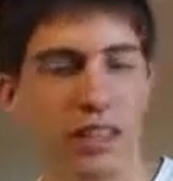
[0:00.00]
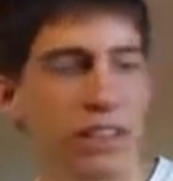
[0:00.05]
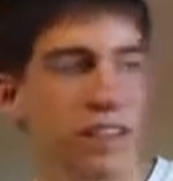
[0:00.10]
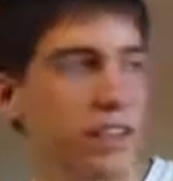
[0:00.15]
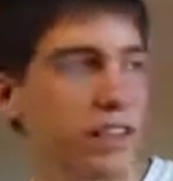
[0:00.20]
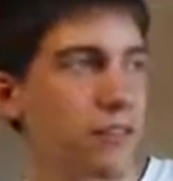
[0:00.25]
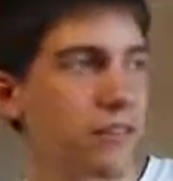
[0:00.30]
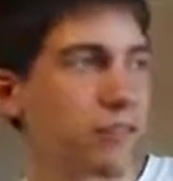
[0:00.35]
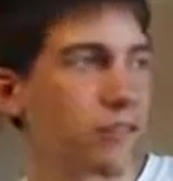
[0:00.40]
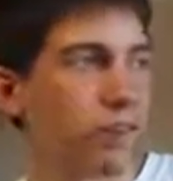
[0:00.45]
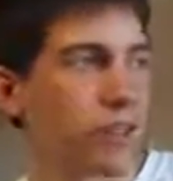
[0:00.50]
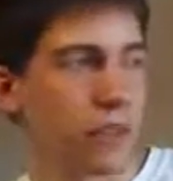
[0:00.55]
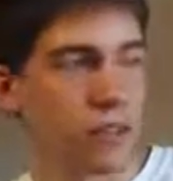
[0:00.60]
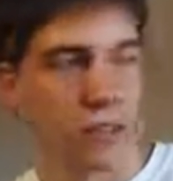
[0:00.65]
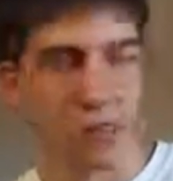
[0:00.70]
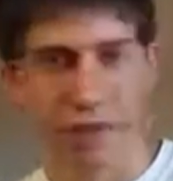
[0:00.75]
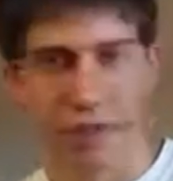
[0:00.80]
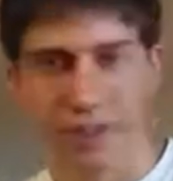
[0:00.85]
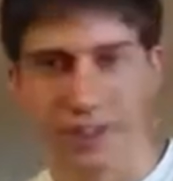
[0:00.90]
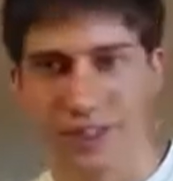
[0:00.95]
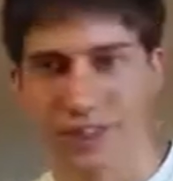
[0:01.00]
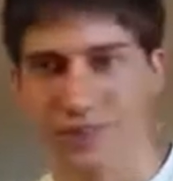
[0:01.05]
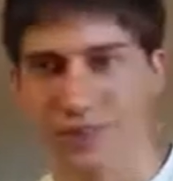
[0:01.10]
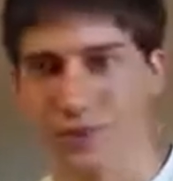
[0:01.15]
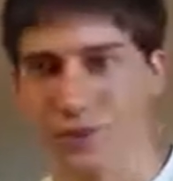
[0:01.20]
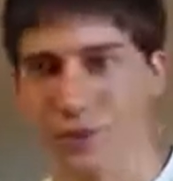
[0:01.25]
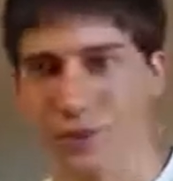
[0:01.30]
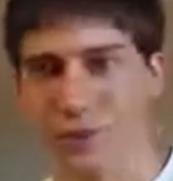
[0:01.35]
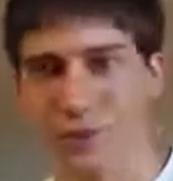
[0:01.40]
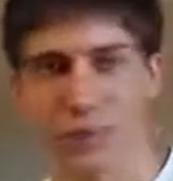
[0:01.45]
Yeah, if you want to know what that
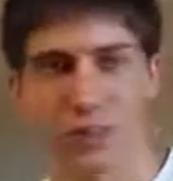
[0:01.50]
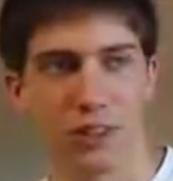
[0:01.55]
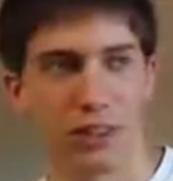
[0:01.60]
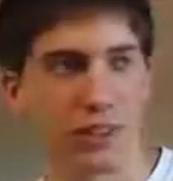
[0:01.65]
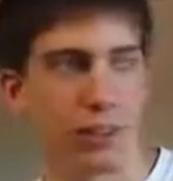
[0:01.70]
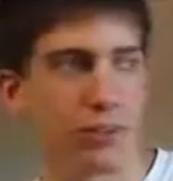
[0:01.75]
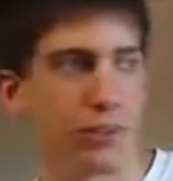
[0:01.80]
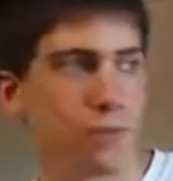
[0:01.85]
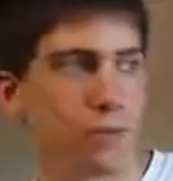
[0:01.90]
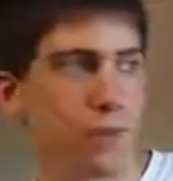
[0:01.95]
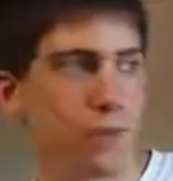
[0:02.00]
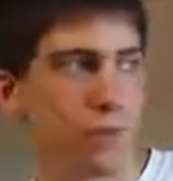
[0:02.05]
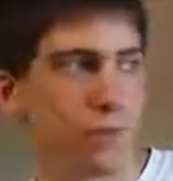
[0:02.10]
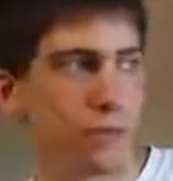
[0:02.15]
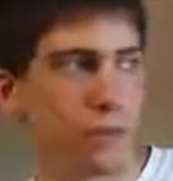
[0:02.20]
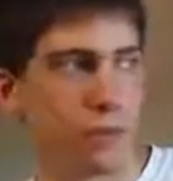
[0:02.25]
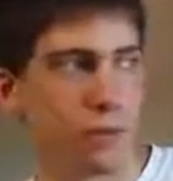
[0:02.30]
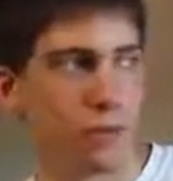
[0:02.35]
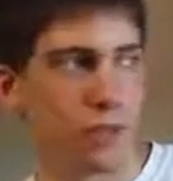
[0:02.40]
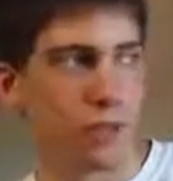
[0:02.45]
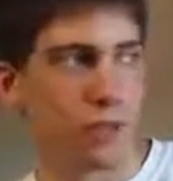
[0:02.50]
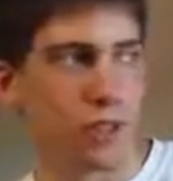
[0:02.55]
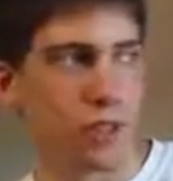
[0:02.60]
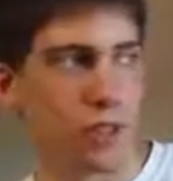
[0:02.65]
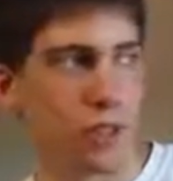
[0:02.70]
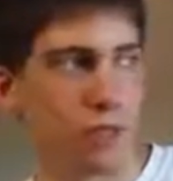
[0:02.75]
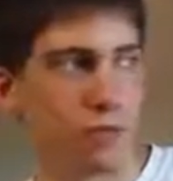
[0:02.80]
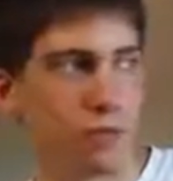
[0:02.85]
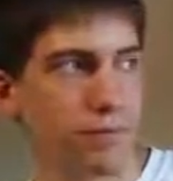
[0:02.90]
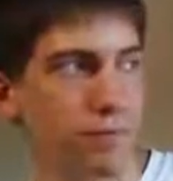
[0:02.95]
noise was, it unfortunately was
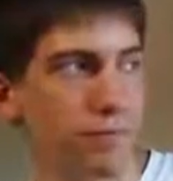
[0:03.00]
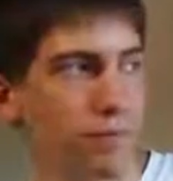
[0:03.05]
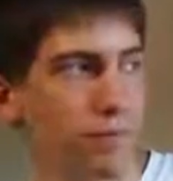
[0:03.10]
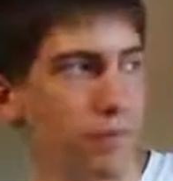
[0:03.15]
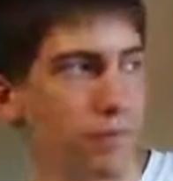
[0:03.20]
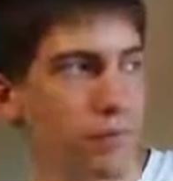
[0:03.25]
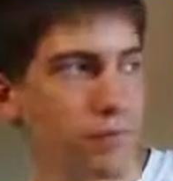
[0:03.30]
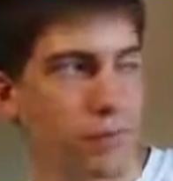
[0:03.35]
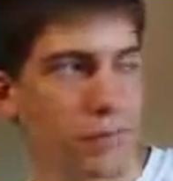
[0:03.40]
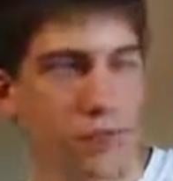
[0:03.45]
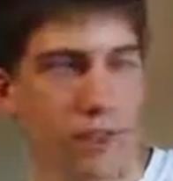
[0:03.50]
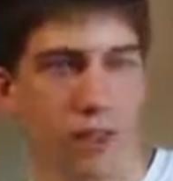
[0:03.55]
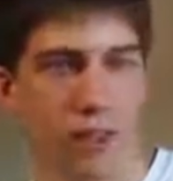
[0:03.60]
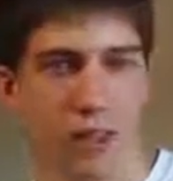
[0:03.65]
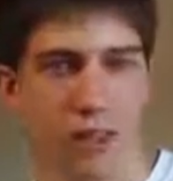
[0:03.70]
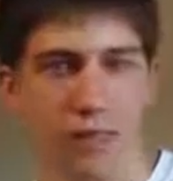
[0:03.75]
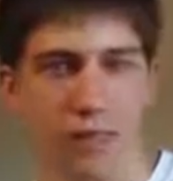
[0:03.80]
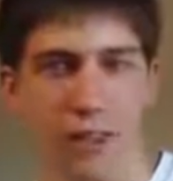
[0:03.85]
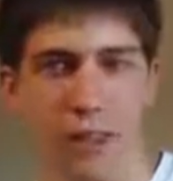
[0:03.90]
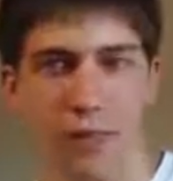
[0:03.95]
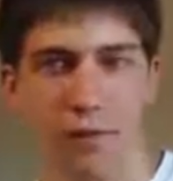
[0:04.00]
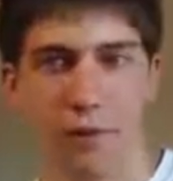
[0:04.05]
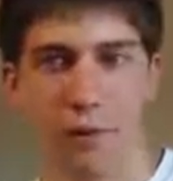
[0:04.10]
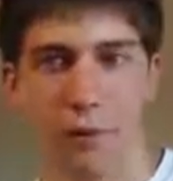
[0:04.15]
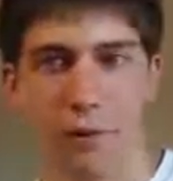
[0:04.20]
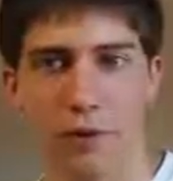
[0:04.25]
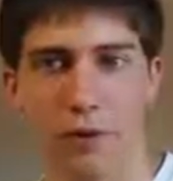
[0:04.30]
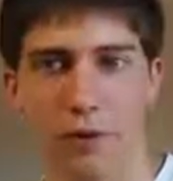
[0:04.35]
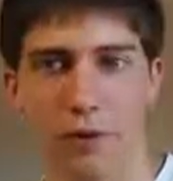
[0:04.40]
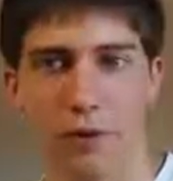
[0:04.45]
I had
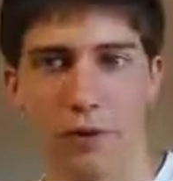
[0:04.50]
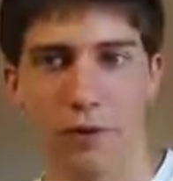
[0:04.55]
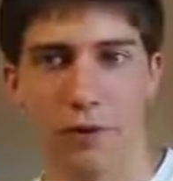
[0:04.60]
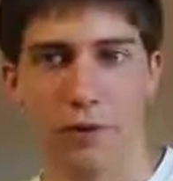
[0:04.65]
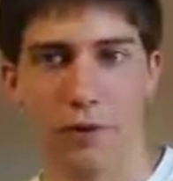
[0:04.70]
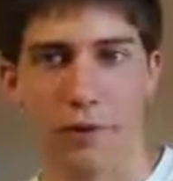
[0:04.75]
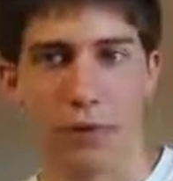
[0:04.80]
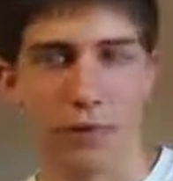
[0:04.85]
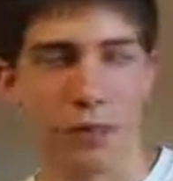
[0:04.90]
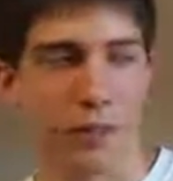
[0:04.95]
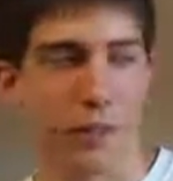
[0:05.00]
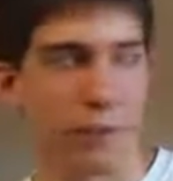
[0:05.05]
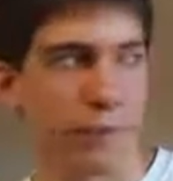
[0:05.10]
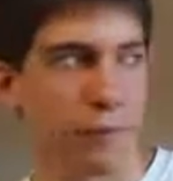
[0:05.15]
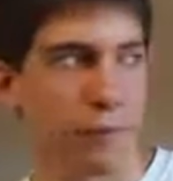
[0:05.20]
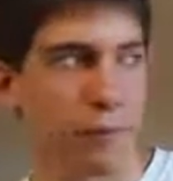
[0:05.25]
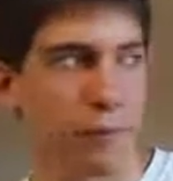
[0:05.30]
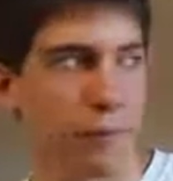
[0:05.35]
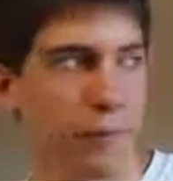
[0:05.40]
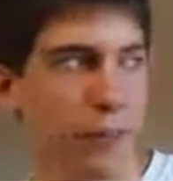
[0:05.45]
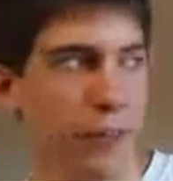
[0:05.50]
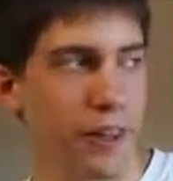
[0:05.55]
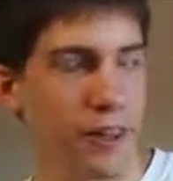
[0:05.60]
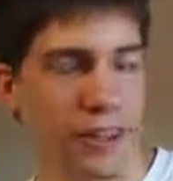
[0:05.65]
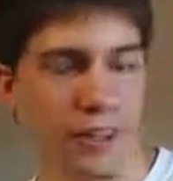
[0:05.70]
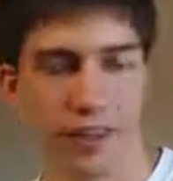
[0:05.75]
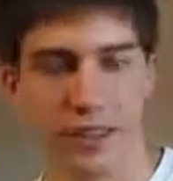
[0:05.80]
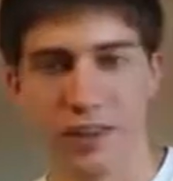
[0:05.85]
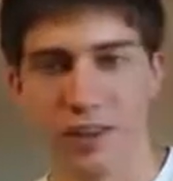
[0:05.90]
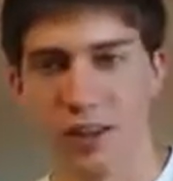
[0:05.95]
my windows open in my dorm room and
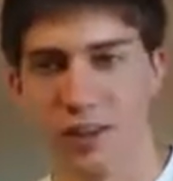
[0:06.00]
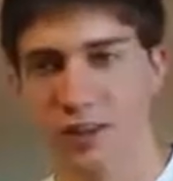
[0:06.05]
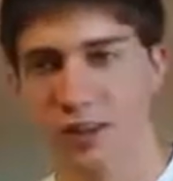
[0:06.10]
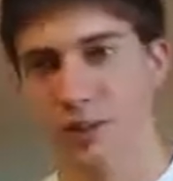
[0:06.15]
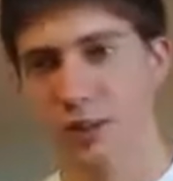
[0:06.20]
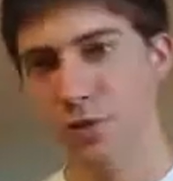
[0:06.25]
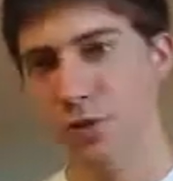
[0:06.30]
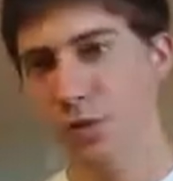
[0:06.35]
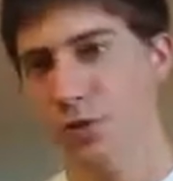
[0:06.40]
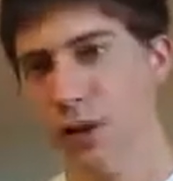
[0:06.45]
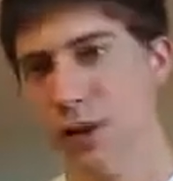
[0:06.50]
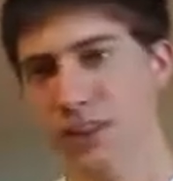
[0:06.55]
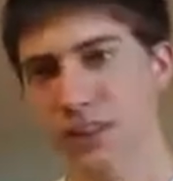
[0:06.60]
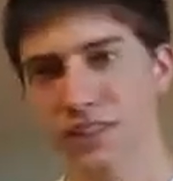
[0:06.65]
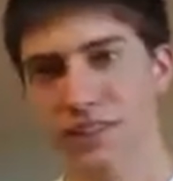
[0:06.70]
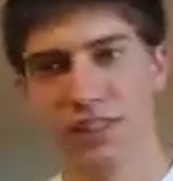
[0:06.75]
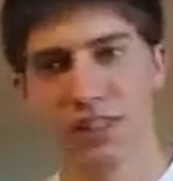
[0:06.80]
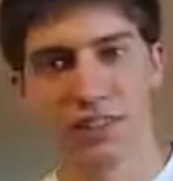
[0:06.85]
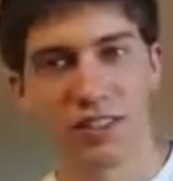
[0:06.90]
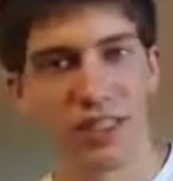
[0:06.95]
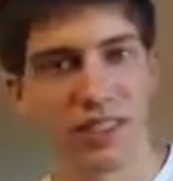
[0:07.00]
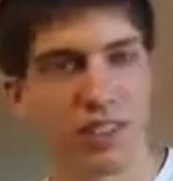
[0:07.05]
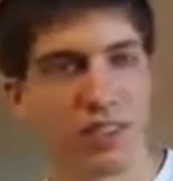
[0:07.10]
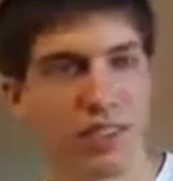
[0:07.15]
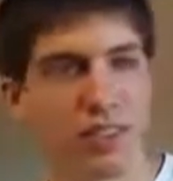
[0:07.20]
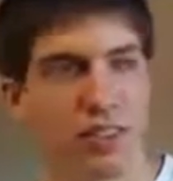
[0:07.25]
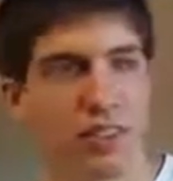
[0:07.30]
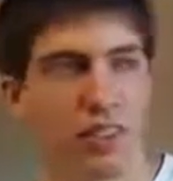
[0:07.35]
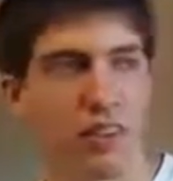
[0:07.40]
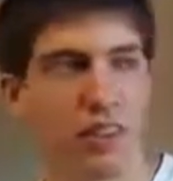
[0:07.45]
the cars going by. So
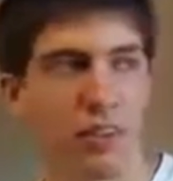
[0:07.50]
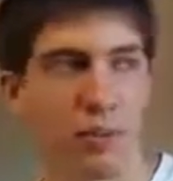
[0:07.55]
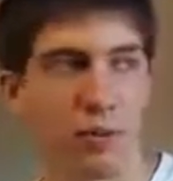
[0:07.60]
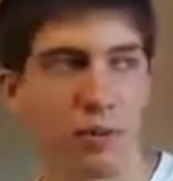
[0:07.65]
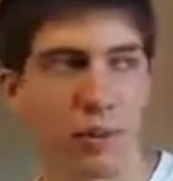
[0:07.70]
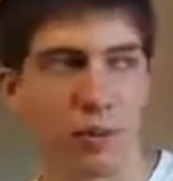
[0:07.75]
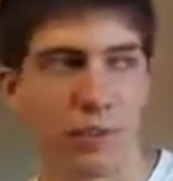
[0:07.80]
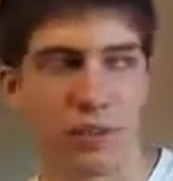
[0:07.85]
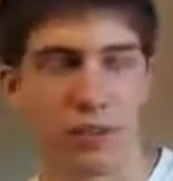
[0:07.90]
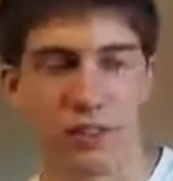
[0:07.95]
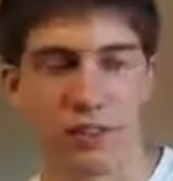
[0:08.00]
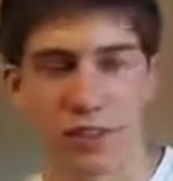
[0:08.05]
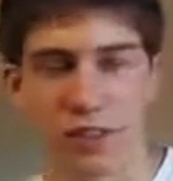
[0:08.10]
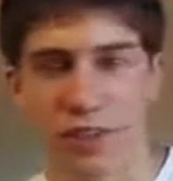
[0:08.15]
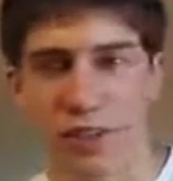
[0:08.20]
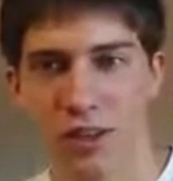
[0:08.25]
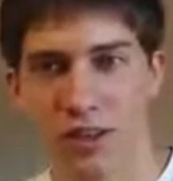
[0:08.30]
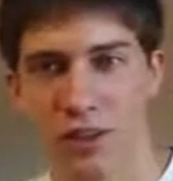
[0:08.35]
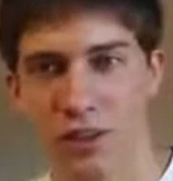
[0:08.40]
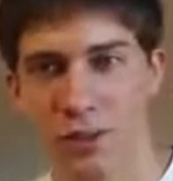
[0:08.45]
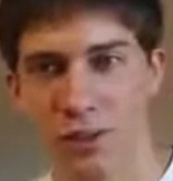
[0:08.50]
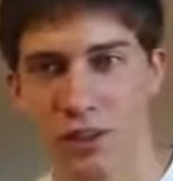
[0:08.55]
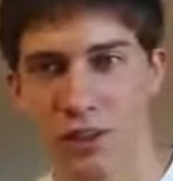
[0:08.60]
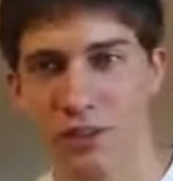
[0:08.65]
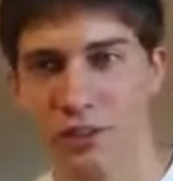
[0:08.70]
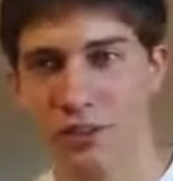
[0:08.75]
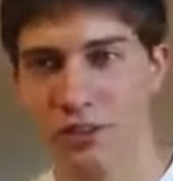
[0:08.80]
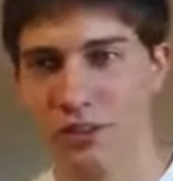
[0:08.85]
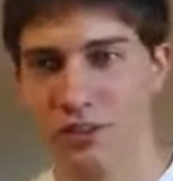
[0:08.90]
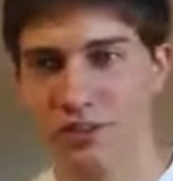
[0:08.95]
sorry about the car
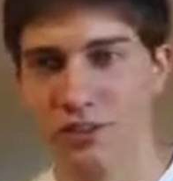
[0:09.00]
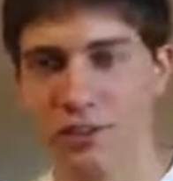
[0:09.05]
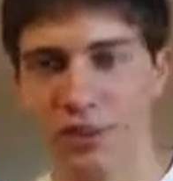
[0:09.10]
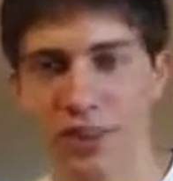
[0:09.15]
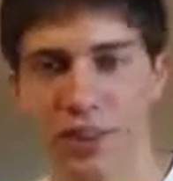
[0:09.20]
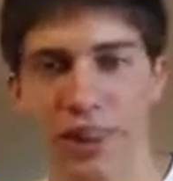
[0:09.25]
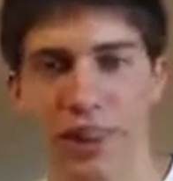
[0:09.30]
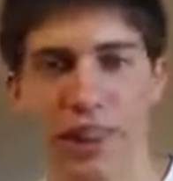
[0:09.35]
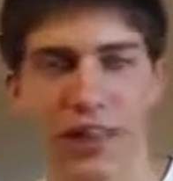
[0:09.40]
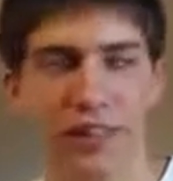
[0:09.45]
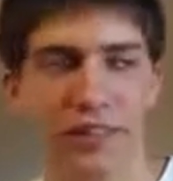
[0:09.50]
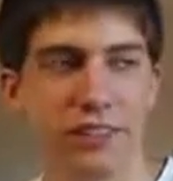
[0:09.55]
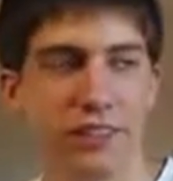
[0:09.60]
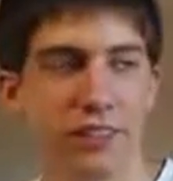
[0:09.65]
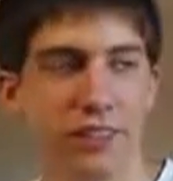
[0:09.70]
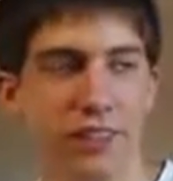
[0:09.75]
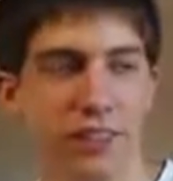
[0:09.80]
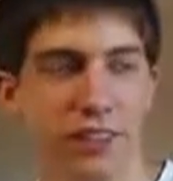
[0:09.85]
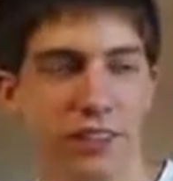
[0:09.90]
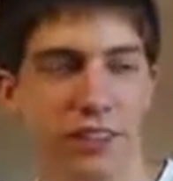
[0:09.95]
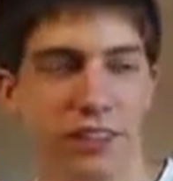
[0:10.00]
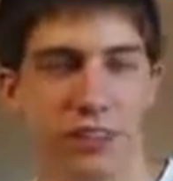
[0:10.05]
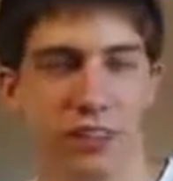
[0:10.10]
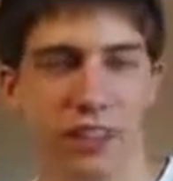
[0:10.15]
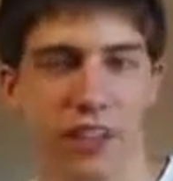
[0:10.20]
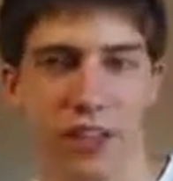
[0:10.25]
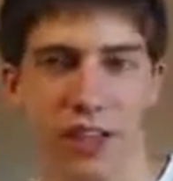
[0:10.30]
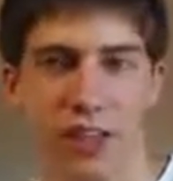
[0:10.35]
noise and that such.